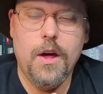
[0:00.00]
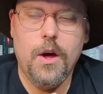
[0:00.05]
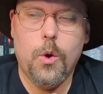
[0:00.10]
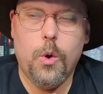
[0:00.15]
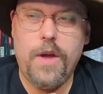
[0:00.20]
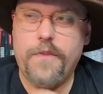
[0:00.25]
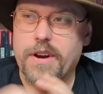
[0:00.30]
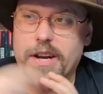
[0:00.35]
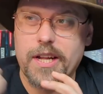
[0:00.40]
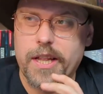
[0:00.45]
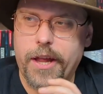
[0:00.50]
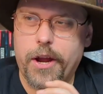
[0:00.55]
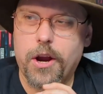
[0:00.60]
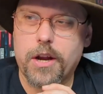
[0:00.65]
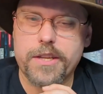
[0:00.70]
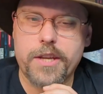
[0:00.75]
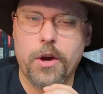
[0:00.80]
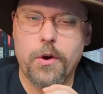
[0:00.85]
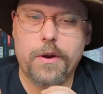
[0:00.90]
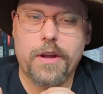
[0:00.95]
We have a
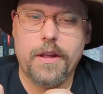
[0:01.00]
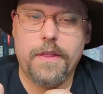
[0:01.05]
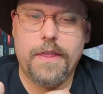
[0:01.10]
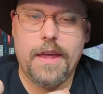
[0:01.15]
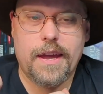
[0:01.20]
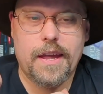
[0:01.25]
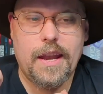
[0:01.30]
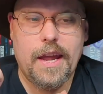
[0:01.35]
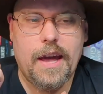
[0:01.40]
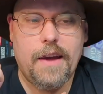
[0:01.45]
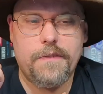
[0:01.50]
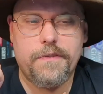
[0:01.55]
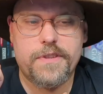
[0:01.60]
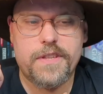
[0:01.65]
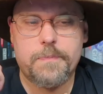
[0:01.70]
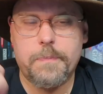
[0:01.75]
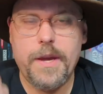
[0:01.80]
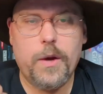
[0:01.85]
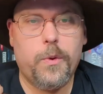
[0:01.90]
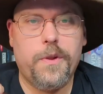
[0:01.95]
cleric token that can have
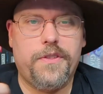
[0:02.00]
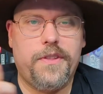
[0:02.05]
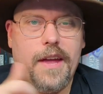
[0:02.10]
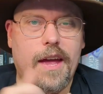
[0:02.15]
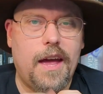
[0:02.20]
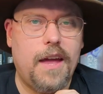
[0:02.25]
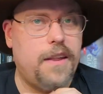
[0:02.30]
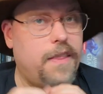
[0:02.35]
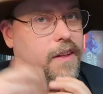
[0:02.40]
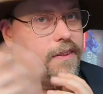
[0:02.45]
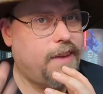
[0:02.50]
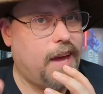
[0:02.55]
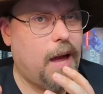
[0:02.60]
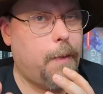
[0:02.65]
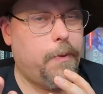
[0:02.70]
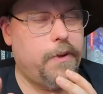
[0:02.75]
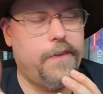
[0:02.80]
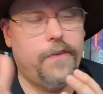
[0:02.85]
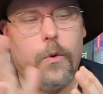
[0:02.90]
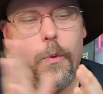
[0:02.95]
Speak with Dead and the
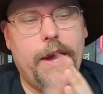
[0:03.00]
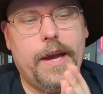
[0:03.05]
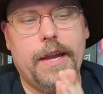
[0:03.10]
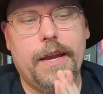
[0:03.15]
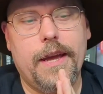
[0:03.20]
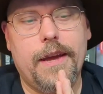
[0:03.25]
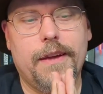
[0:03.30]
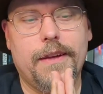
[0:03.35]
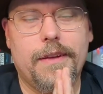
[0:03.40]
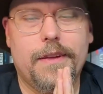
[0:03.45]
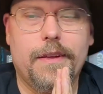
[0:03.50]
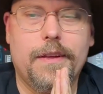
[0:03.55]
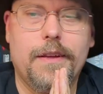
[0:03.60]
Tablet of Awakening.